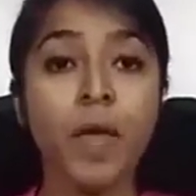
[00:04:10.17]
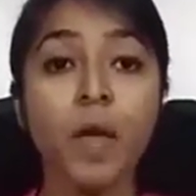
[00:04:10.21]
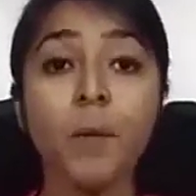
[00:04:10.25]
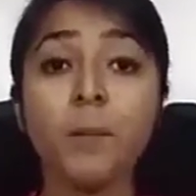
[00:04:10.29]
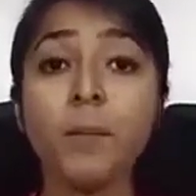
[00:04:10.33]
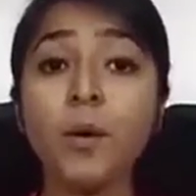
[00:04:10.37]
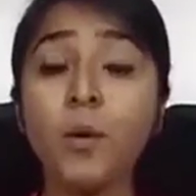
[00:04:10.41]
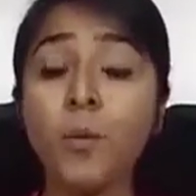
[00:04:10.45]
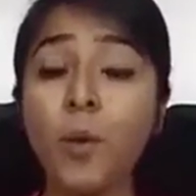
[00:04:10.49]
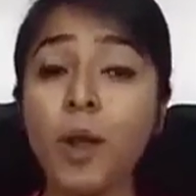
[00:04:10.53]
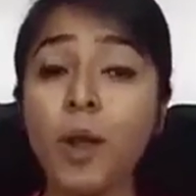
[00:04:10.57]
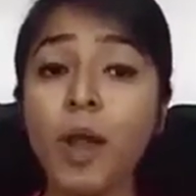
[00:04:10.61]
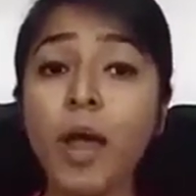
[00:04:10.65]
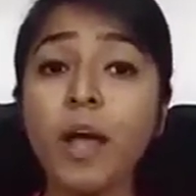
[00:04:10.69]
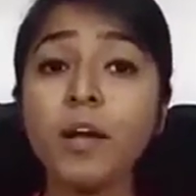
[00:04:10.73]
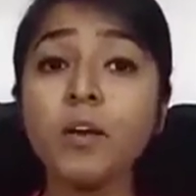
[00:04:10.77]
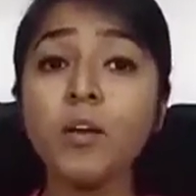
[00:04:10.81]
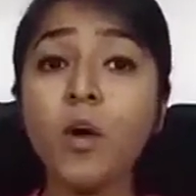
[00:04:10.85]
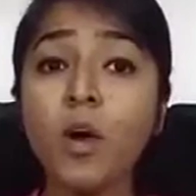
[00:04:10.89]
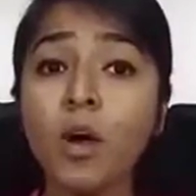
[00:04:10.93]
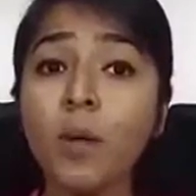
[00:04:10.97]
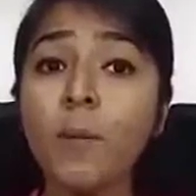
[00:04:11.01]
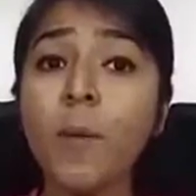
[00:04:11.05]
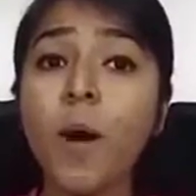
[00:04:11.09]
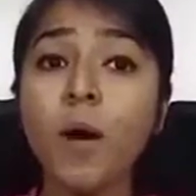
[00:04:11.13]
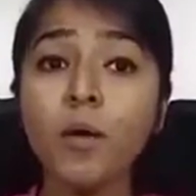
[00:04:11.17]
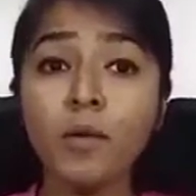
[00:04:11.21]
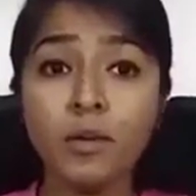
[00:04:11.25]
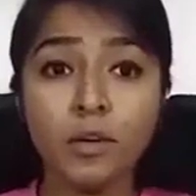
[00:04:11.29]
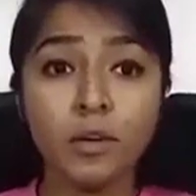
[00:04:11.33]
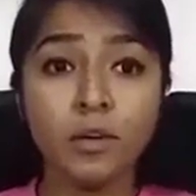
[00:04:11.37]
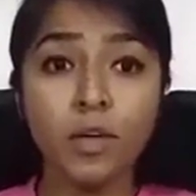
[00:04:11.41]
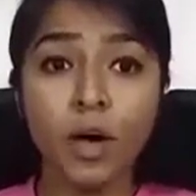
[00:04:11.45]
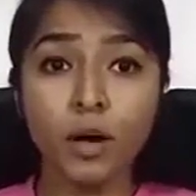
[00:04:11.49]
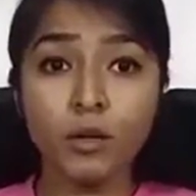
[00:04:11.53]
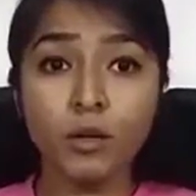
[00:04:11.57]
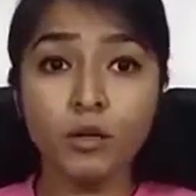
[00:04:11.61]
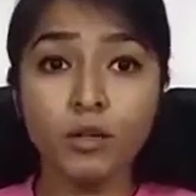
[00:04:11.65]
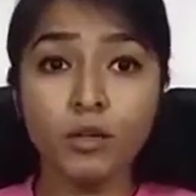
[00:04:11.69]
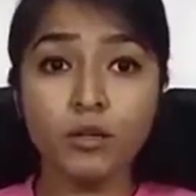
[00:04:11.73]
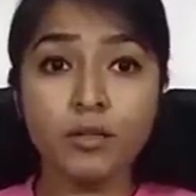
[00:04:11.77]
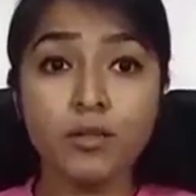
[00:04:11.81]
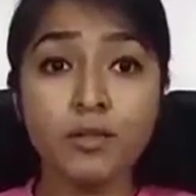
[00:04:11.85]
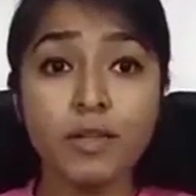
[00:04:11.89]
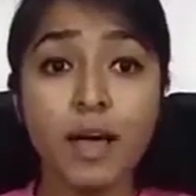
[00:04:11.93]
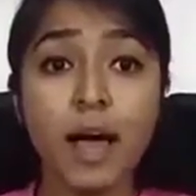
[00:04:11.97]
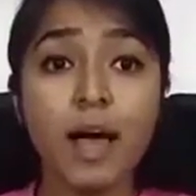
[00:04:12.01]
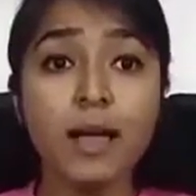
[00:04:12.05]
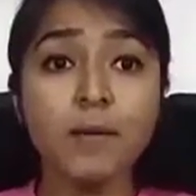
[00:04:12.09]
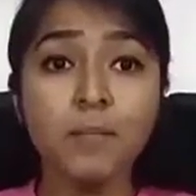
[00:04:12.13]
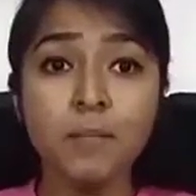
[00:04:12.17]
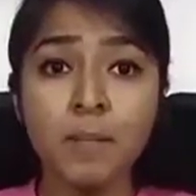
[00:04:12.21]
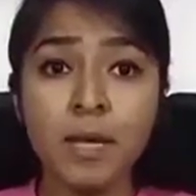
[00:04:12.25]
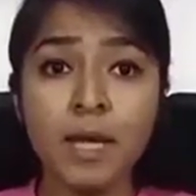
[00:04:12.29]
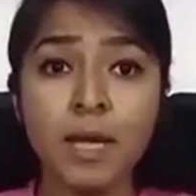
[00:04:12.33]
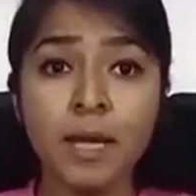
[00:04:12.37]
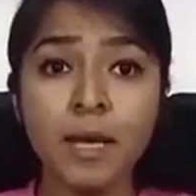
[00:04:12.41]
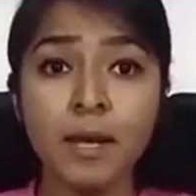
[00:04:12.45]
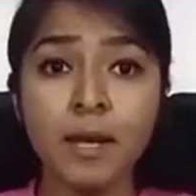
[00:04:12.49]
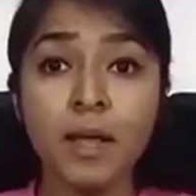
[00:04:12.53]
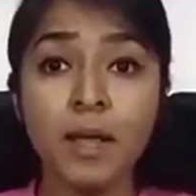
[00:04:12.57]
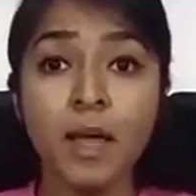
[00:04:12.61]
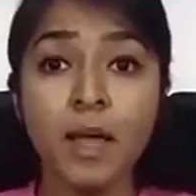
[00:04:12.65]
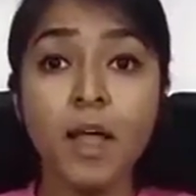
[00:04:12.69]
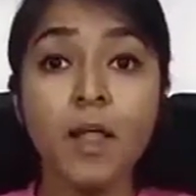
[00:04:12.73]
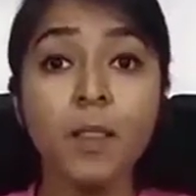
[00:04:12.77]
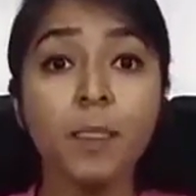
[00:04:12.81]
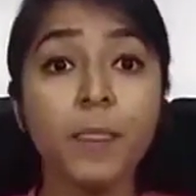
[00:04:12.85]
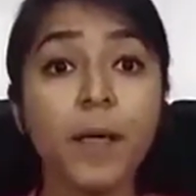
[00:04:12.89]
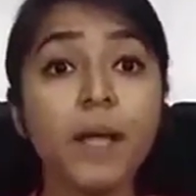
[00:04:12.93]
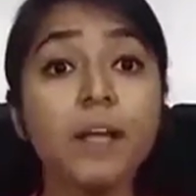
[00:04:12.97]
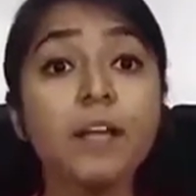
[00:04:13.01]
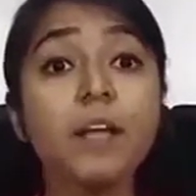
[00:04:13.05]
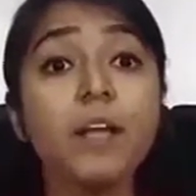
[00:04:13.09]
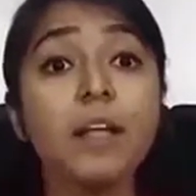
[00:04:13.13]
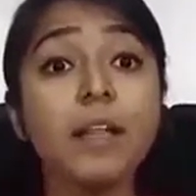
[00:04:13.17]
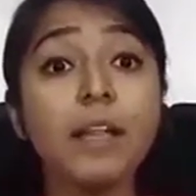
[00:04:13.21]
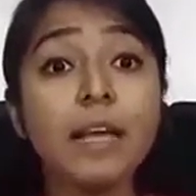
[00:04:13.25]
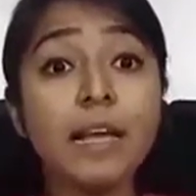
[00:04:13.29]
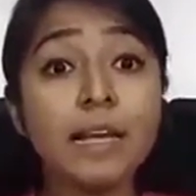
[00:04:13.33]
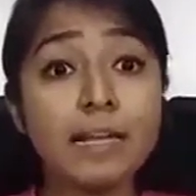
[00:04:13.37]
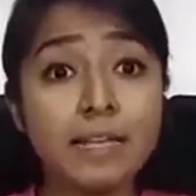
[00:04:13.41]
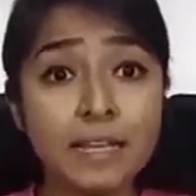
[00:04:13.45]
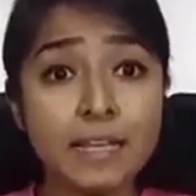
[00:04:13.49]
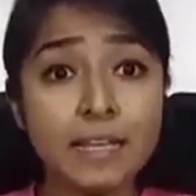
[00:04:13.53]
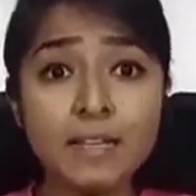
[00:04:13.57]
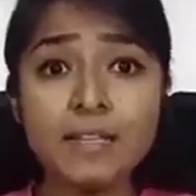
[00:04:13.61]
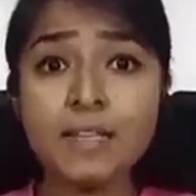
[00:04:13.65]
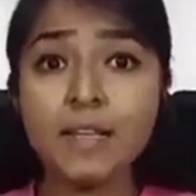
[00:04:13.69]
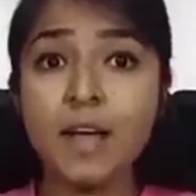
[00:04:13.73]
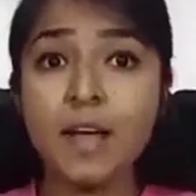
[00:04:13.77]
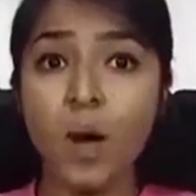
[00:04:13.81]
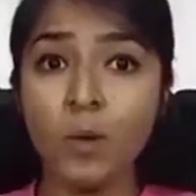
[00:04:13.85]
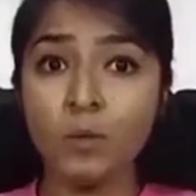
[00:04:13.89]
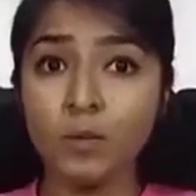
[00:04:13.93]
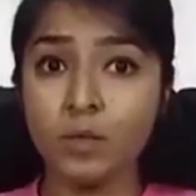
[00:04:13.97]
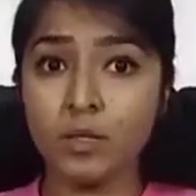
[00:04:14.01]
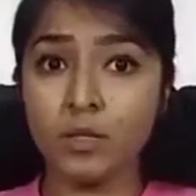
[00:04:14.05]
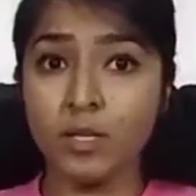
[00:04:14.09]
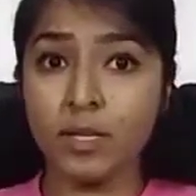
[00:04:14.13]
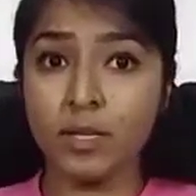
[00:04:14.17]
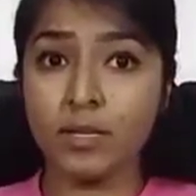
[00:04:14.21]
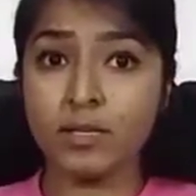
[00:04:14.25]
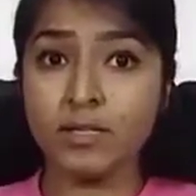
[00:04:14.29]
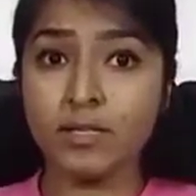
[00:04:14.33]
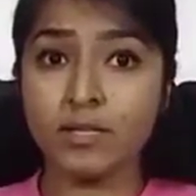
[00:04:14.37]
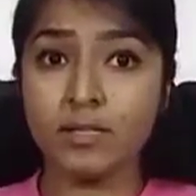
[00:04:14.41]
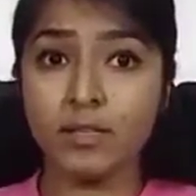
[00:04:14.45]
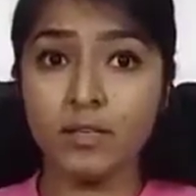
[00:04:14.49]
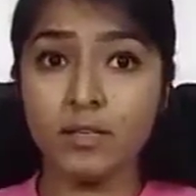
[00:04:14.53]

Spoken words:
But when I talk about deductions, I mean that it is counted as